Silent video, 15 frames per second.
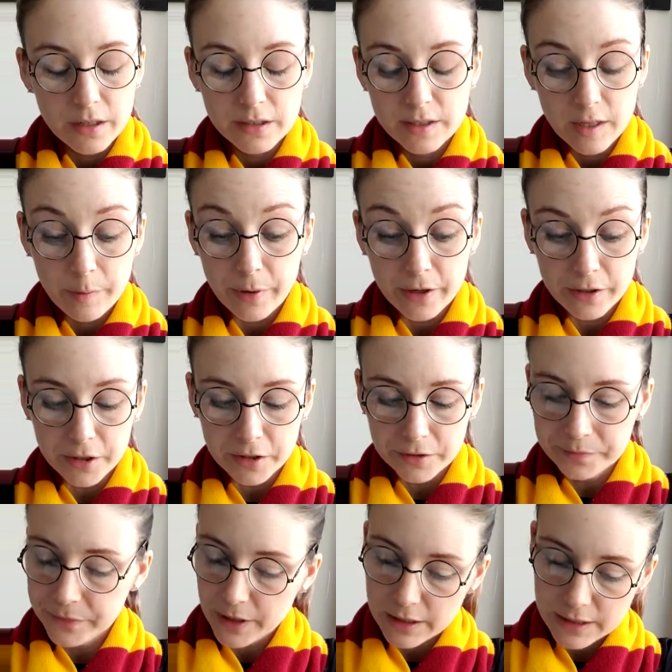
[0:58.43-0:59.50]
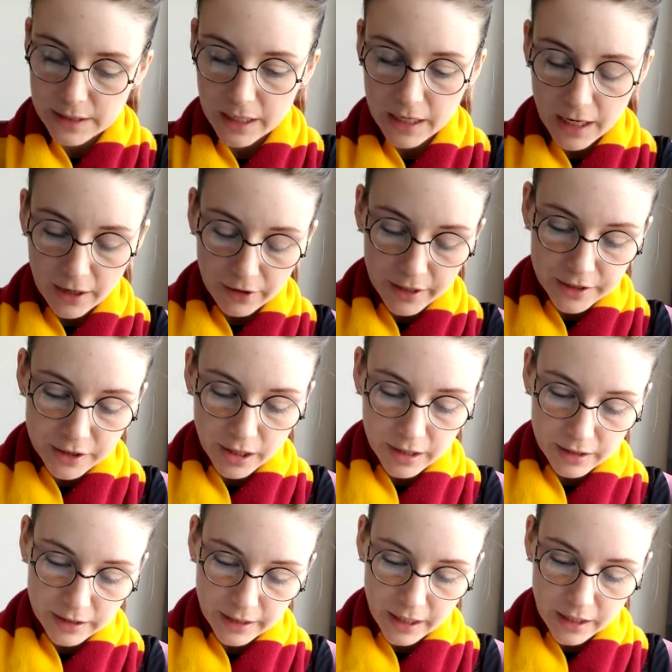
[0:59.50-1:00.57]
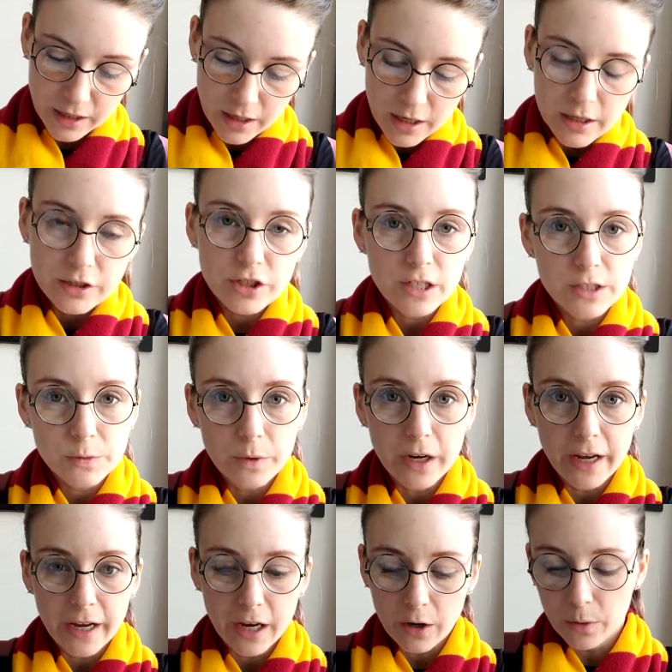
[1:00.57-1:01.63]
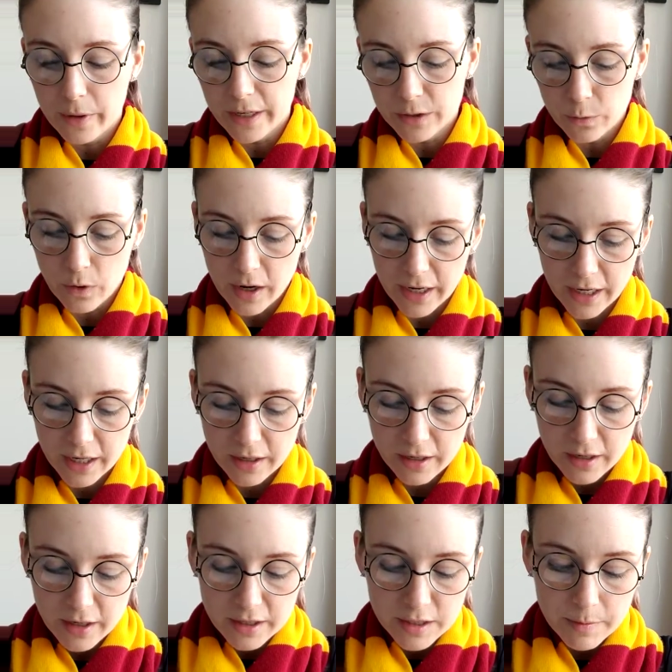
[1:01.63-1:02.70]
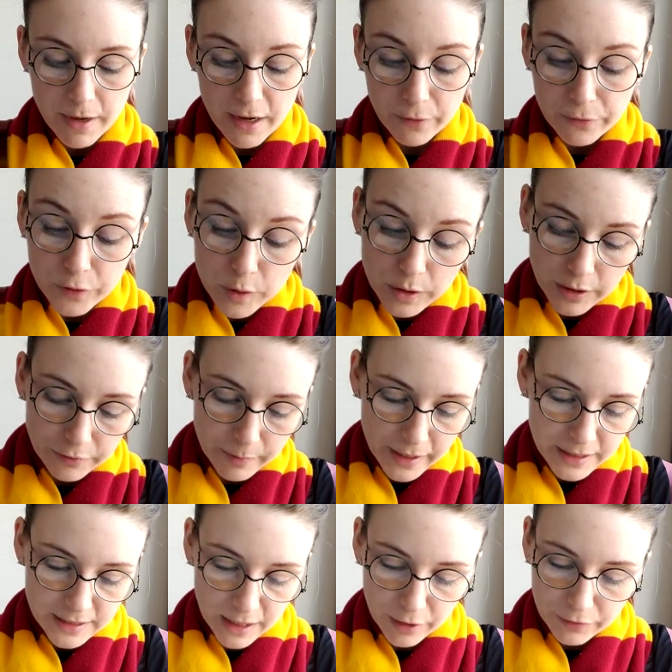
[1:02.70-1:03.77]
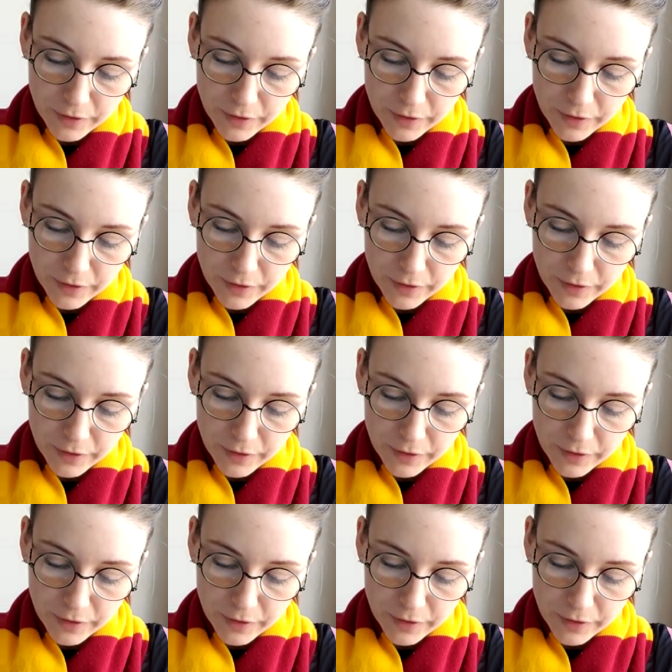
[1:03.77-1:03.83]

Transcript: Typical, said Harry darkly. Just what I always wanted, to make a fool of myself